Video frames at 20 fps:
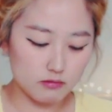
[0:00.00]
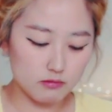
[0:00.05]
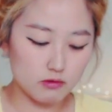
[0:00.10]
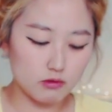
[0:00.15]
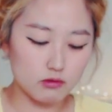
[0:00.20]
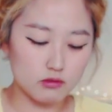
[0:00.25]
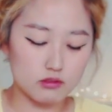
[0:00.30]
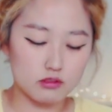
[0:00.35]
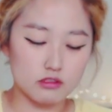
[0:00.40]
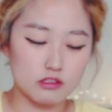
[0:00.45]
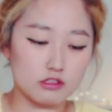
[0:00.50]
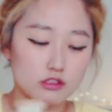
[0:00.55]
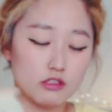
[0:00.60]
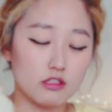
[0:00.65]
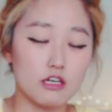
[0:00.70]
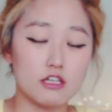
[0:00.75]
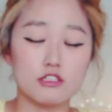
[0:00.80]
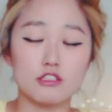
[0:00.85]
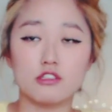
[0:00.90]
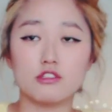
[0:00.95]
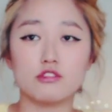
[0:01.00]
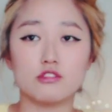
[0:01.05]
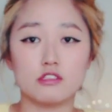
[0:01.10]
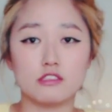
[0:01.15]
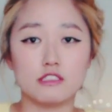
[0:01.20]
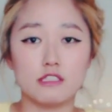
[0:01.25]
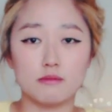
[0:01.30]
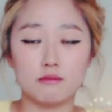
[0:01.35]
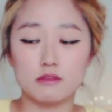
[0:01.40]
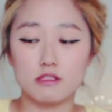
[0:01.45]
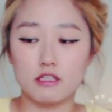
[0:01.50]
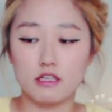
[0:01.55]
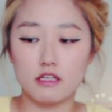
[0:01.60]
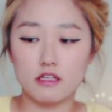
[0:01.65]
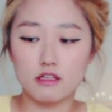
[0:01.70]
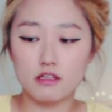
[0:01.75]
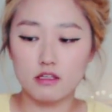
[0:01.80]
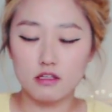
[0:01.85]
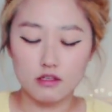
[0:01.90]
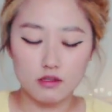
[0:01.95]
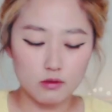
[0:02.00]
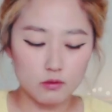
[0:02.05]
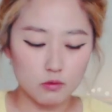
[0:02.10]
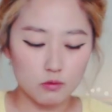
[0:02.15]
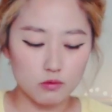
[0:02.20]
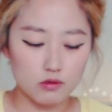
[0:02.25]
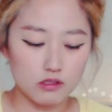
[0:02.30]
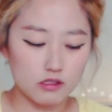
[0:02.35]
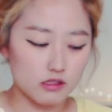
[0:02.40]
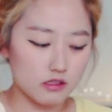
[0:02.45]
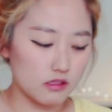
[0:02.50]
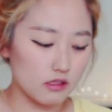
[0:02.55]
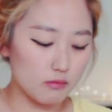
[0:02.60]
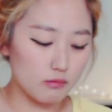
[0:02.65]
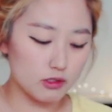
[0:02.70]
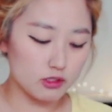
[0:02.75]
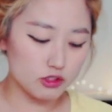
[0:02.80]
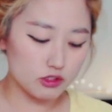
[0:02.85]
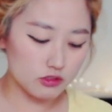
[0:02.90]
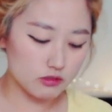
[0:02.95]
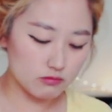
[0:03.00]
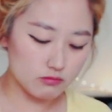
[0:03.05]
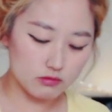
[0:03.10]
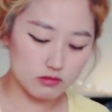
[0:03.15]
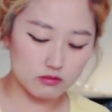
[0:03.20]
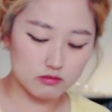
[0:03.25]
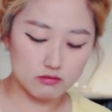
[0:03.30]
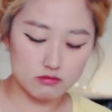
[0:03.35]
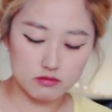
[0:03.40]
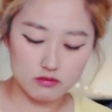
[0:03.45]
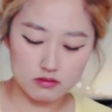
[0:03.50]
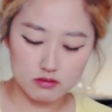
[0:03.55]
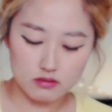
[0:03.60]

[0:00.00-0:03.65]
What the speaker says: I'm going to actually do the same thing with the mushrooms.